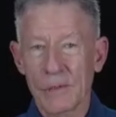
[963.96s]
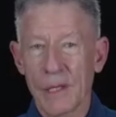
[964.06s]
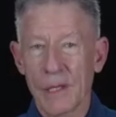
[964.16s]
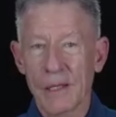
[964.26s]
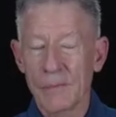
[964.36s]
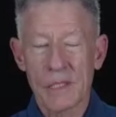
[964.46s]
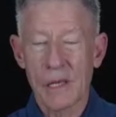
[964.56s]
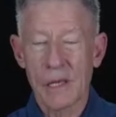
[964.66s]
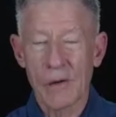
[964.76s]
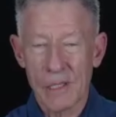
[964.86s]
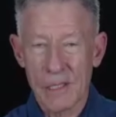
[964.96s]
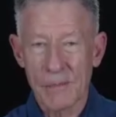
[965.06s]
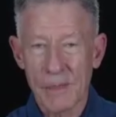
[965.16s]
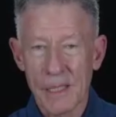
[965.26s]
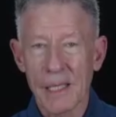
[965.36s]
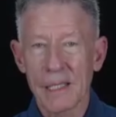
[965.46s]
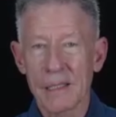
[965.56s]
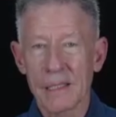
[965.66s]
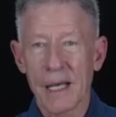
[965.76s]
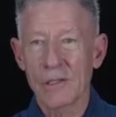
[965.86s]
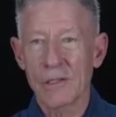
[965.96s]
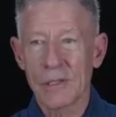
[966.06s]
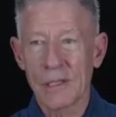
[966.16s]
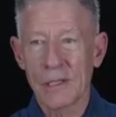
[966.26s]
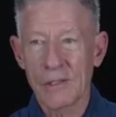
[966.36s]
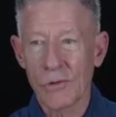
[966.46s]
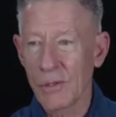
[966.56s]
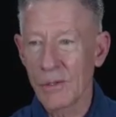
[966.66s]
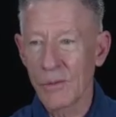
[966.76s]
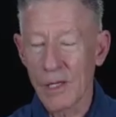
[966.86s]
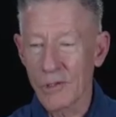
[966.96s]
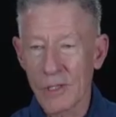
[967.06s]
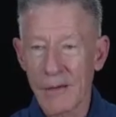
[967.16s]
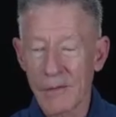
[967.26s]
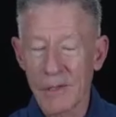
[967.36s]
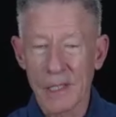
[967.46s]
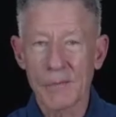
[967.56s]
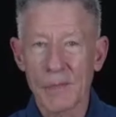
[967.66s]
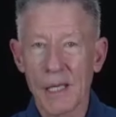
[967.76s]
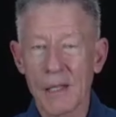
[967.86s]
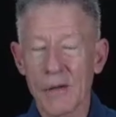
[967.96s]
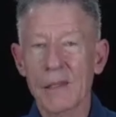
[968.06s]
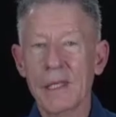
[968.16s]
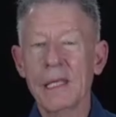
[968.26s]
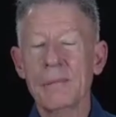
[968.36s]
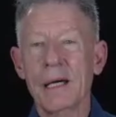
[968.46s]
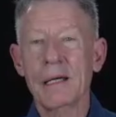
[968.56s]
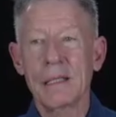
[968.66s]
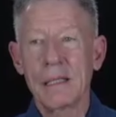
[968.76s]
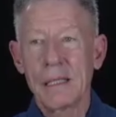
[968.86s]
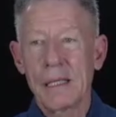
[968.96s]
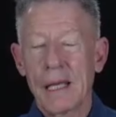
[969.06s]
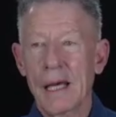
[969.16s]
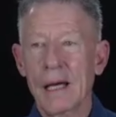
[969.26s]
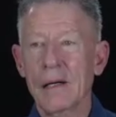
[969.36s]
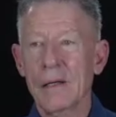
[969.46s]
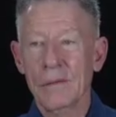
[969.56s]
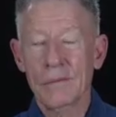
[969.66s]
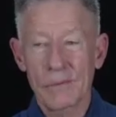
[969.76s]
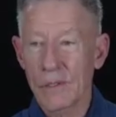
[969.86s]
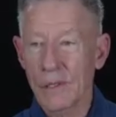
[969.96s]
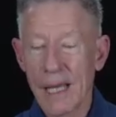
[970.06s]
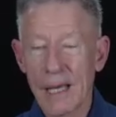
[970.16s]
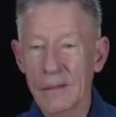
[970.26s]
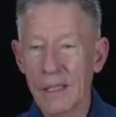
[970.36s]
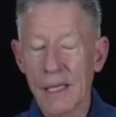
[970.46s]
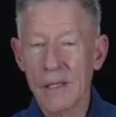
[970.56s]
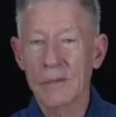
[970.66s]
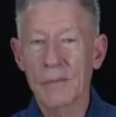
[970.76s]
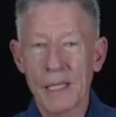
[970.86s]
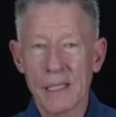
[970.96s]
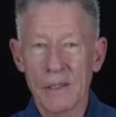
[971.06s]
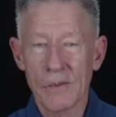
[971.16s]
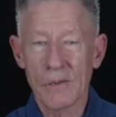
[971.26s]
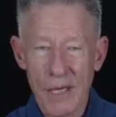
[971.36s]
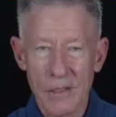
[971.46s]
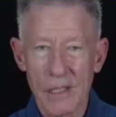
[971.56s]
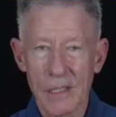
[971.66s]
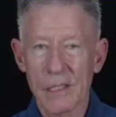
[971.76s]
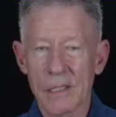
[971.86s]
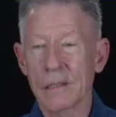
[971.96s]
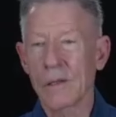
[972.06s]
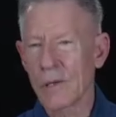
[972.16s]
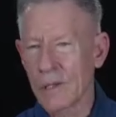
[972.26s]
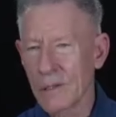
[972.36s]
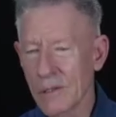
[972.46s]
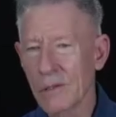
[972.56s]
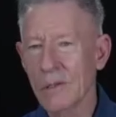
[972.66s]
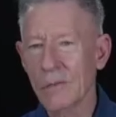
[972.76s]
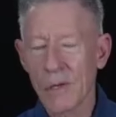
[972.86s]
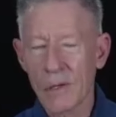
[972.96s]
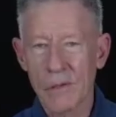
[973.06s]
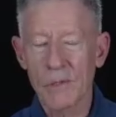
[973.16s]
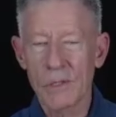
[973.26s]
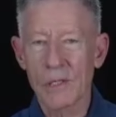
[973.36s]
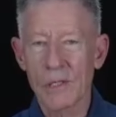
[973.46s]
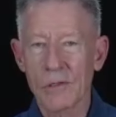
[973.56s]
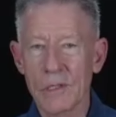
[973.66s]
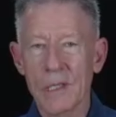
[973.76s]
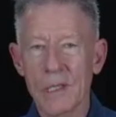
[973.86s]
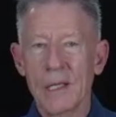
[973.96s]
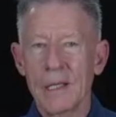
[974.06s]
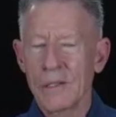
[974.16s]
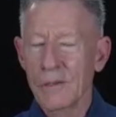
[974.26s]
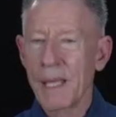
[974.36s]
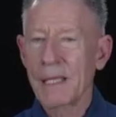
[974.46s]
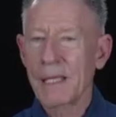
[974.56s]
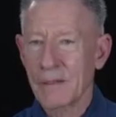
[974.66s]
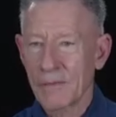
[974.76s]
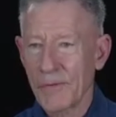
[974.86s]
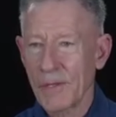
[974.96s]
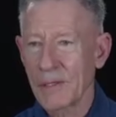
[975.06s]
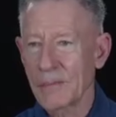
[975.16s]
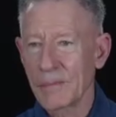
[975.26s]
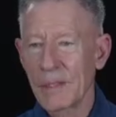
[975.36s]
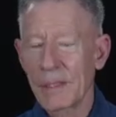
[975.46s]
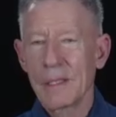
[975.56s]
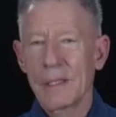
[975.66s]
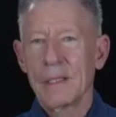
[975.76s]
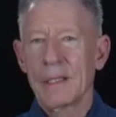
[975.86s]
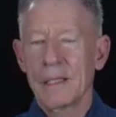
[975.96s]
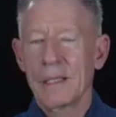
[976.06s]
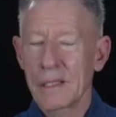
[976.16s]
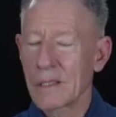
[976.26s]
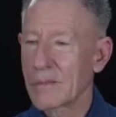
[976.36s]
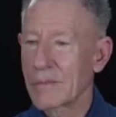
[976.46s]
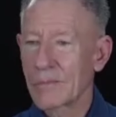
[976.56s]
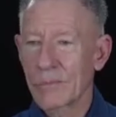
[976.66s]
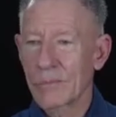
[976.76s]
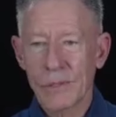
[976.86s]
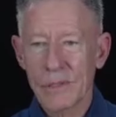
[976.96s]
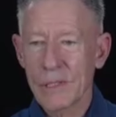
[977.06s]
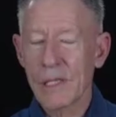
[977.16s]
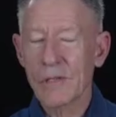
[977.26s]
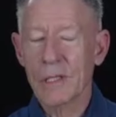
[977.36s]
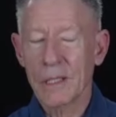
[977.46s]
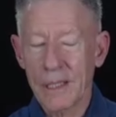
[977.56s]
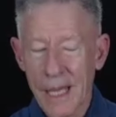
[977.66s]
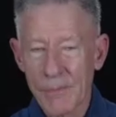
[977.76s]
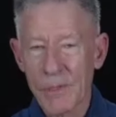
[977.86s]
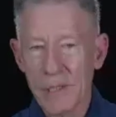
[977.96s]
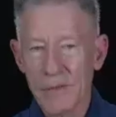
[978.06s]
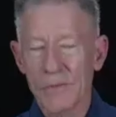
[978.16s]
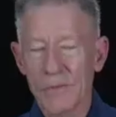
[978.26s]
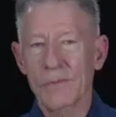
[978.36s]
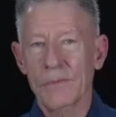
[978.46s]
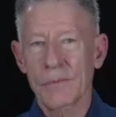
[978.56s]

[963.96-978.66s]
of mysterious to me, and I just enjoy watching everything come together. I think about how layered making a record is and going on tour and working with musicians. You know, making a film is such a collaborative,